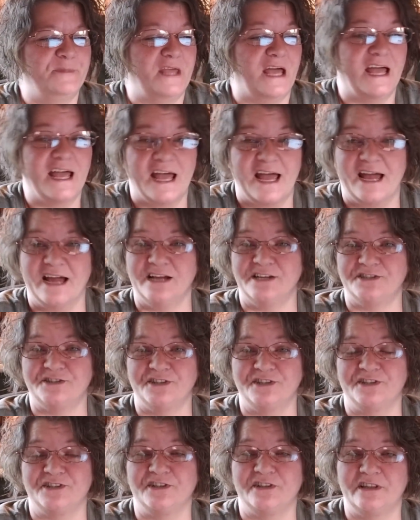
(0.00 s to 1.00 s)
I
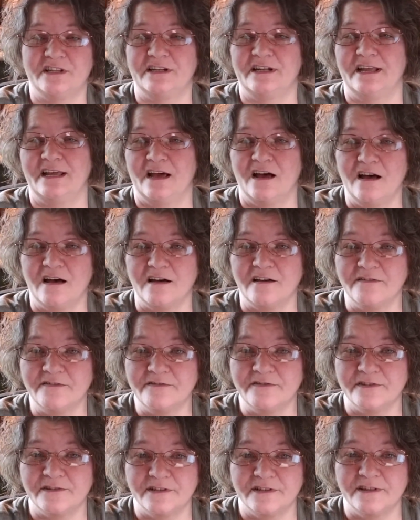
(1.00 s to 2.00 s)
actually took the day off,
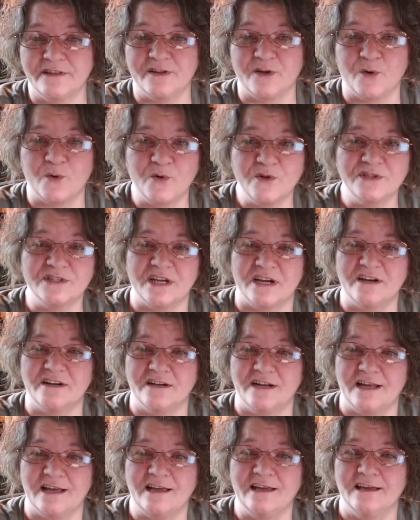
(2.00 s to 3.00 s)
the whole entire
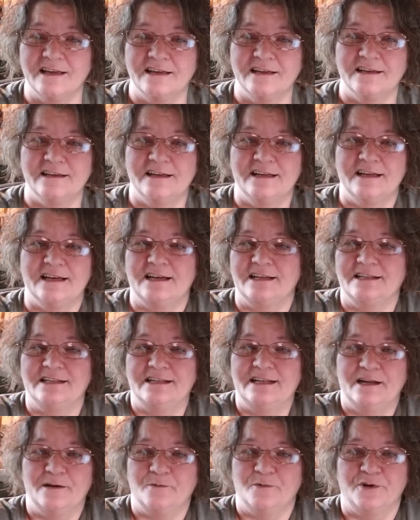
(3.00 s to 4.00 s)
day. I did
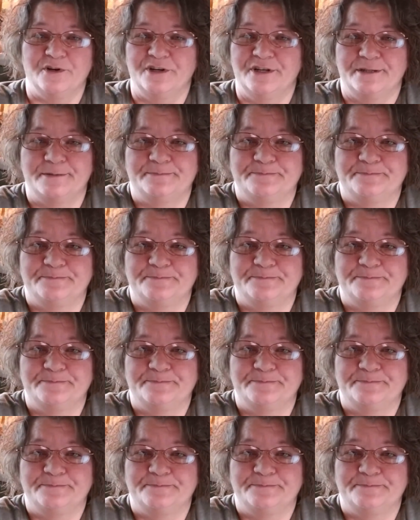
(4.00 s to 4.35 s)
not work.